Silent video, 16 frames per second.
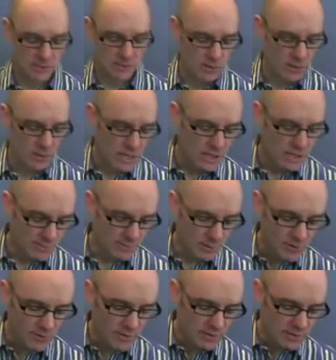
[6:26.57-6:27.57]
So
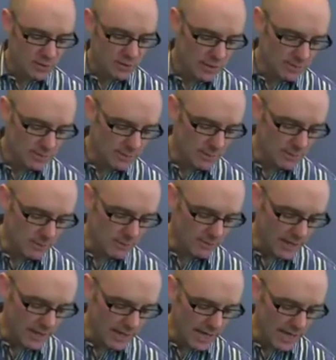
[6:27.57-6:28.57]
suppose we've got two types of people. We've
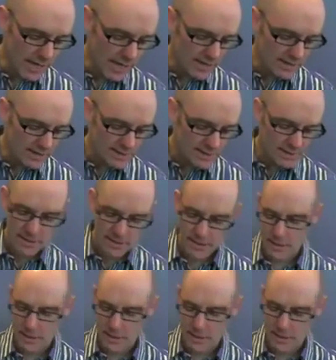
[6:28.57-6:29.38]
got A's